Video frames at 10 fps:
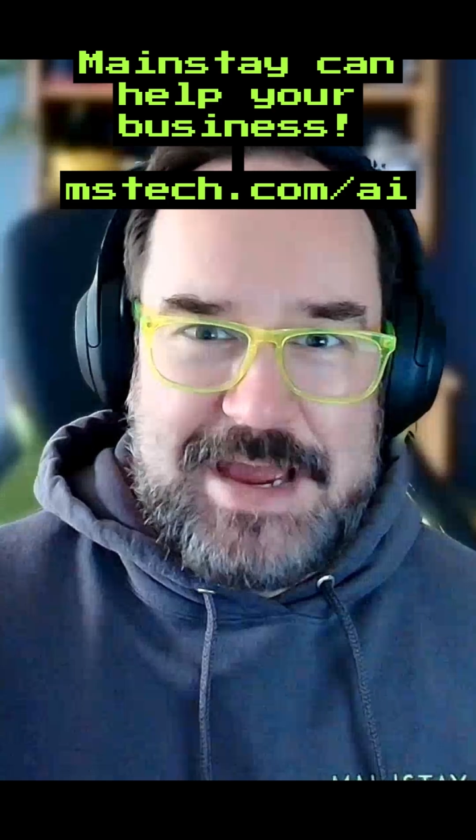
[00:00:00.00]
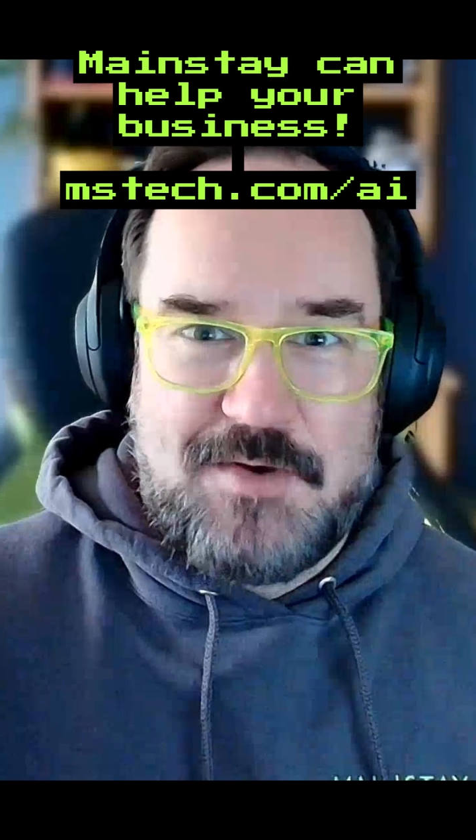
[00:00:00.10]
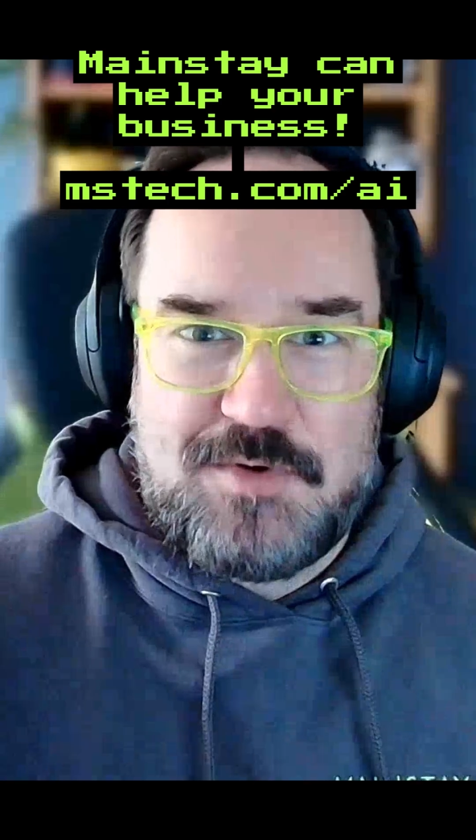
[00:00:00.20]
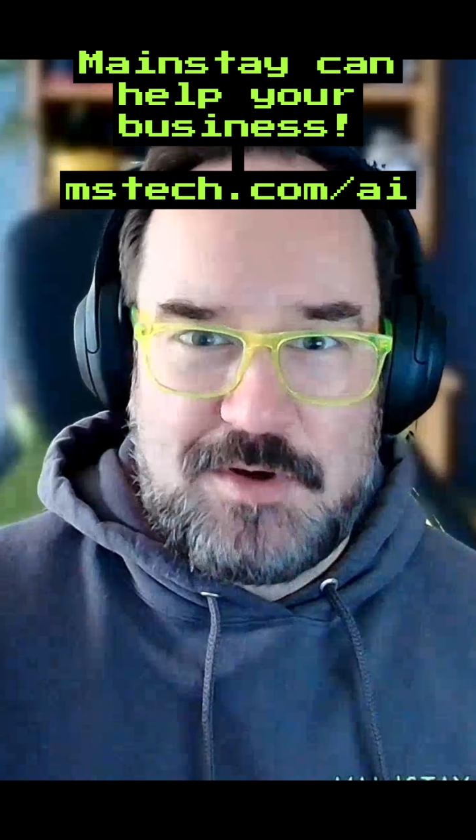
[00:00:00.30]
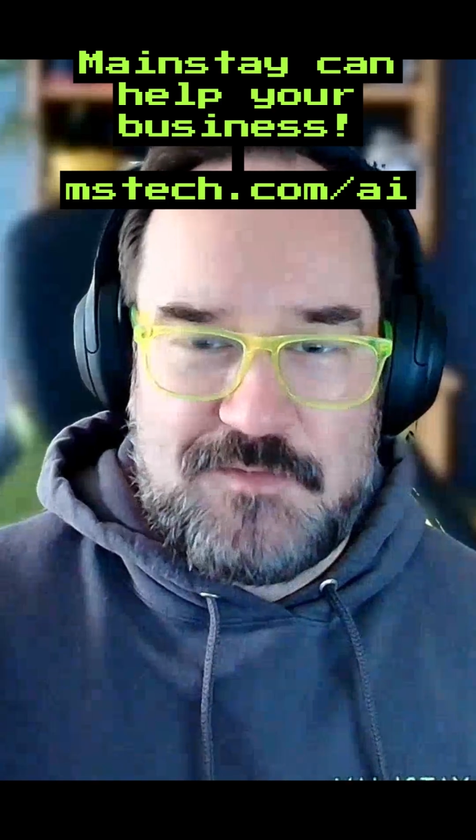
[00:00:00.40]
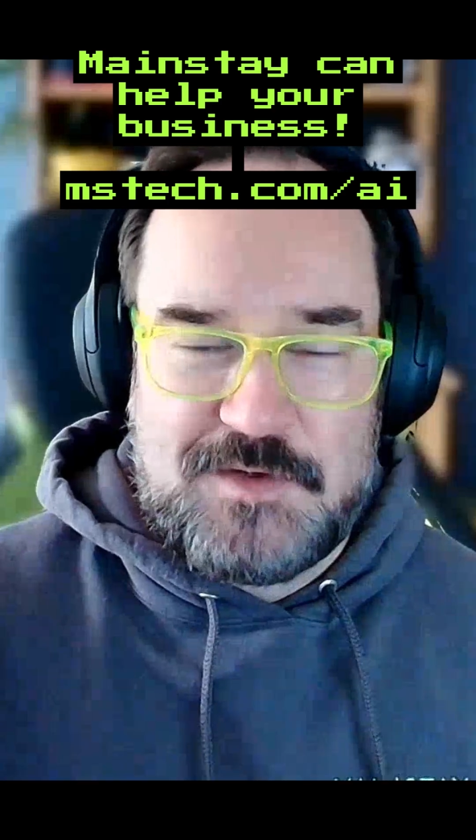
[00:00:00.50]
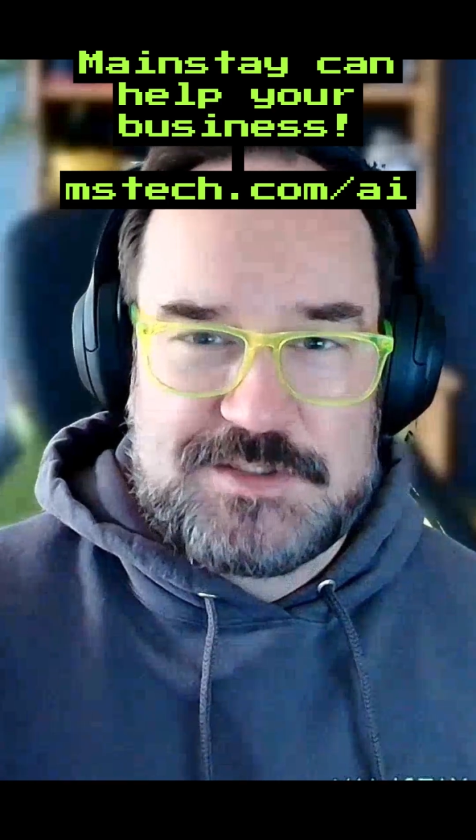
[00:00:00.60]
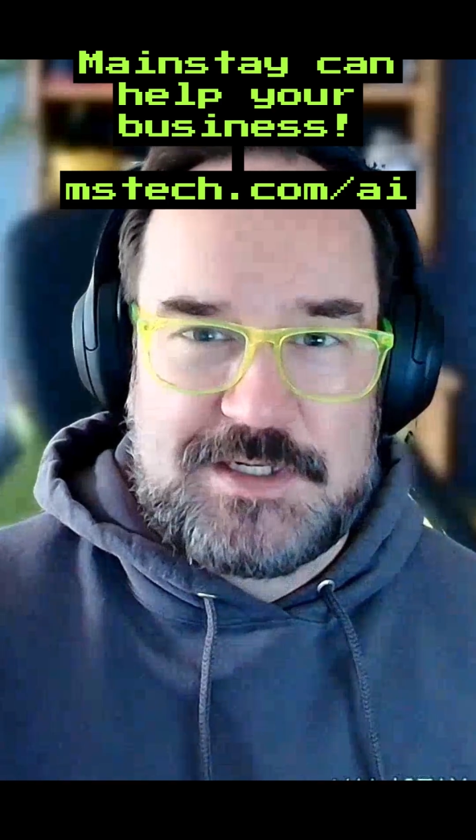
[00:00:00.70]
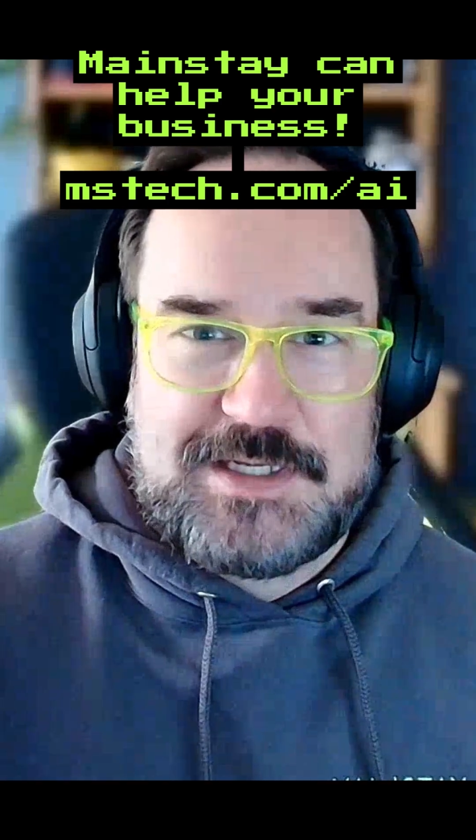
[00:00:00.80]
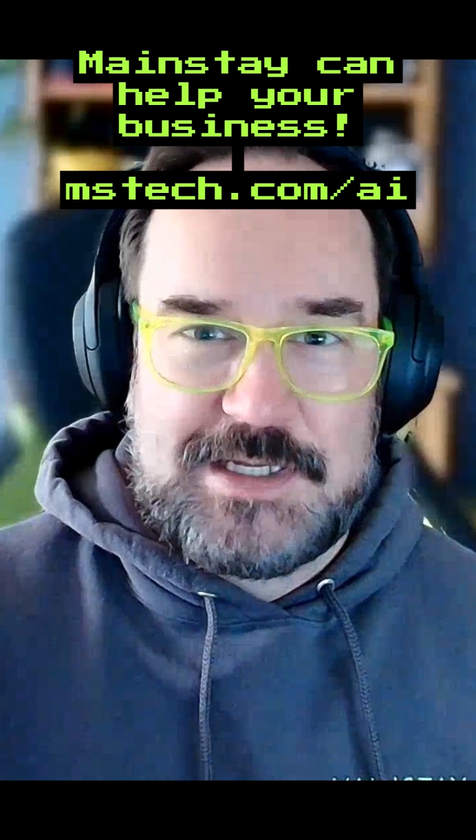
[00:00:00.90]
out of
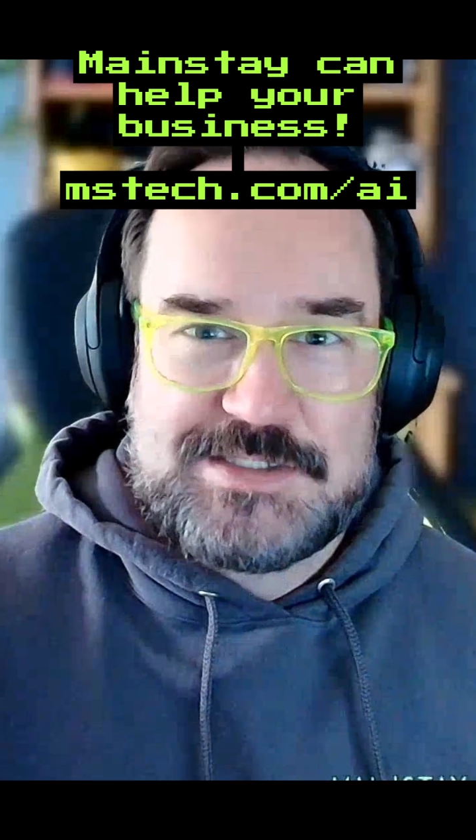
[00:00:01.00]
your tenant